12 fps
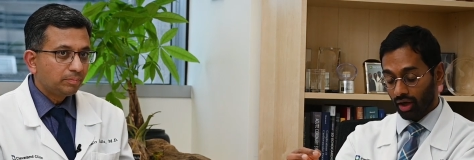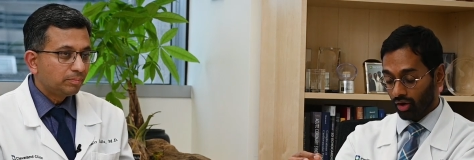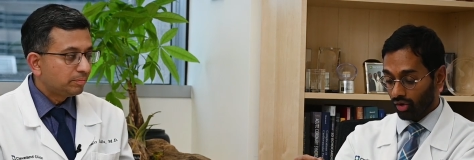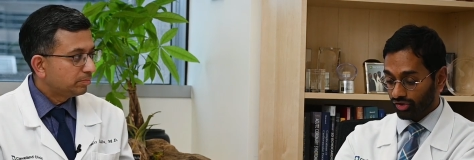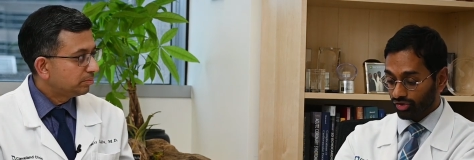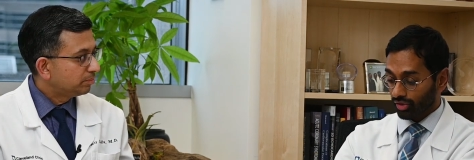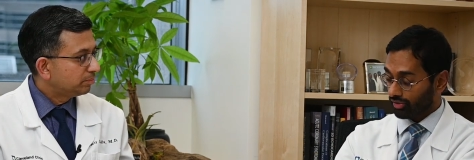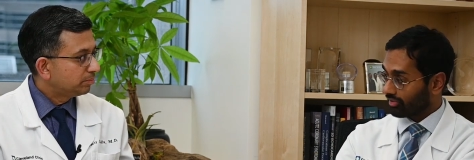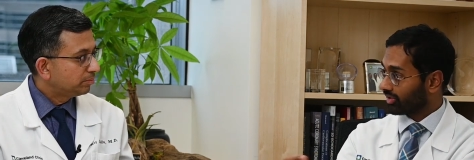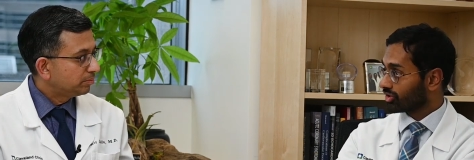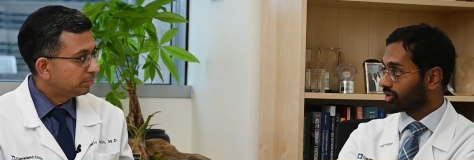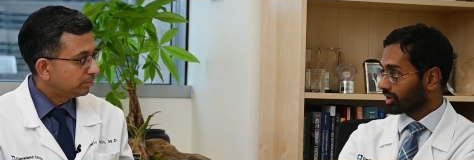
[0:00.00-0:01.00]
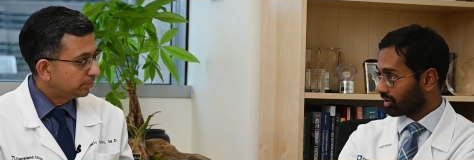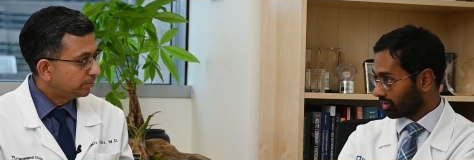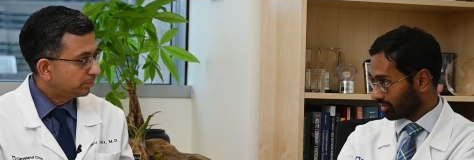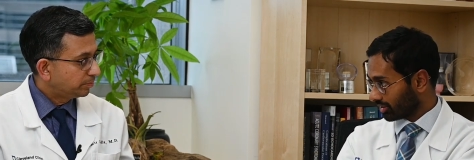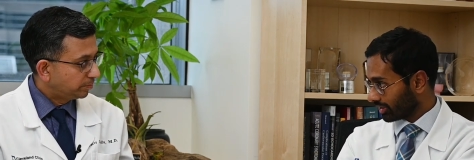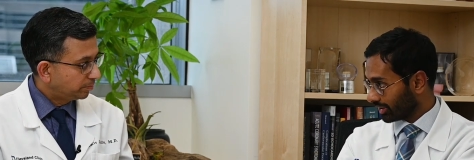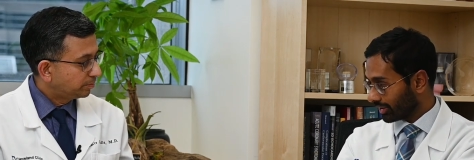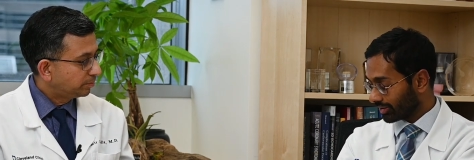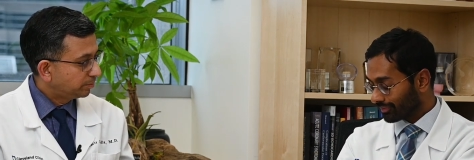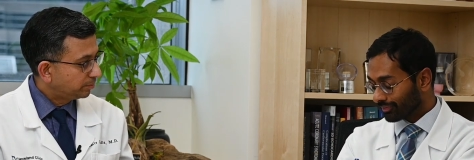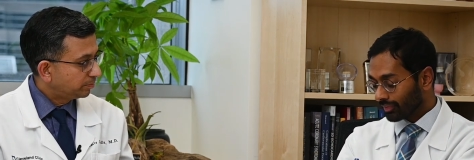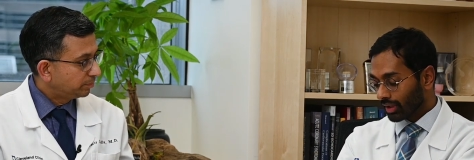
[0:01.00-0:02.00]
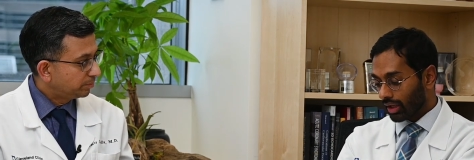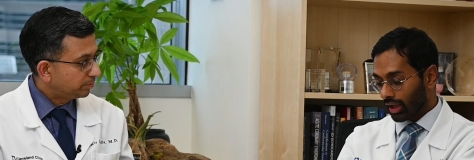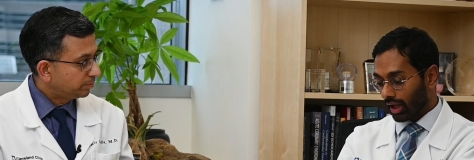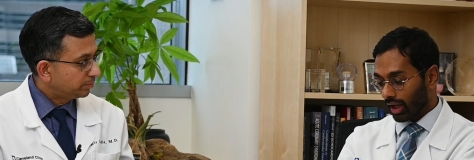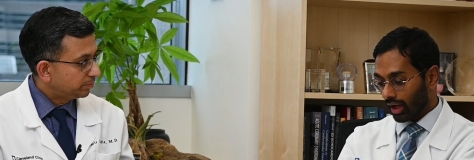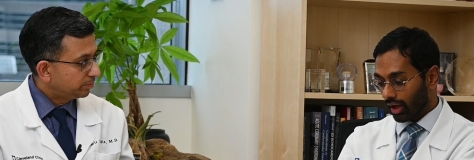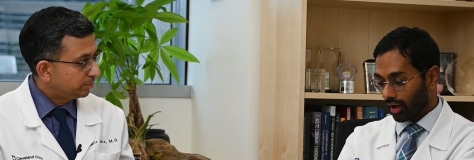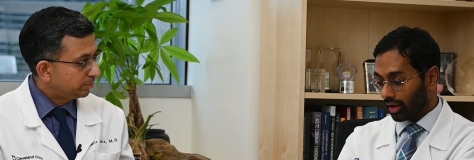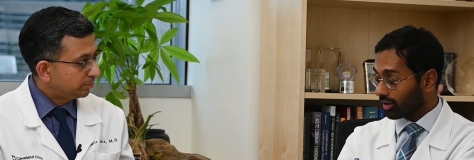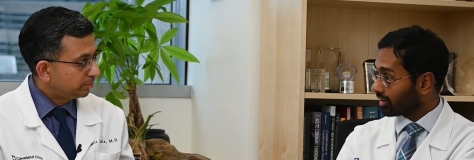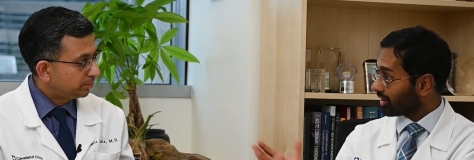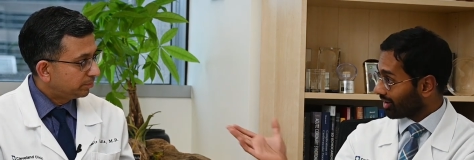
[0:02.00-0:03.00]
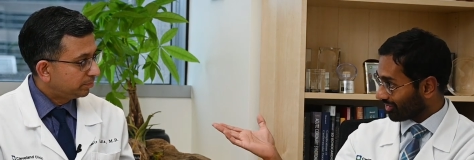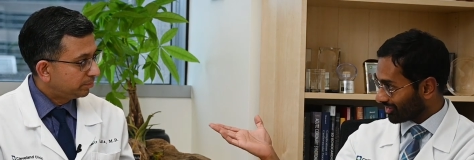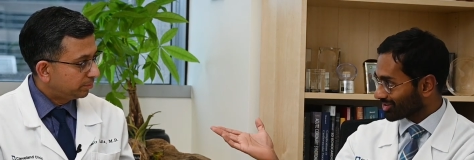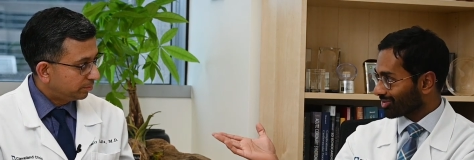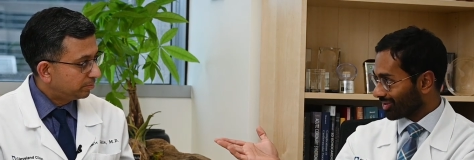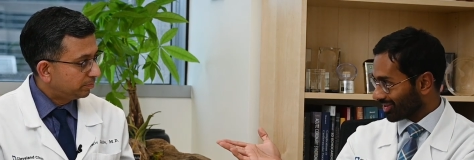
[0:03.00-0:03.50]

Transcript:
Speaker 1: also of a ventricular lead. And a lot of this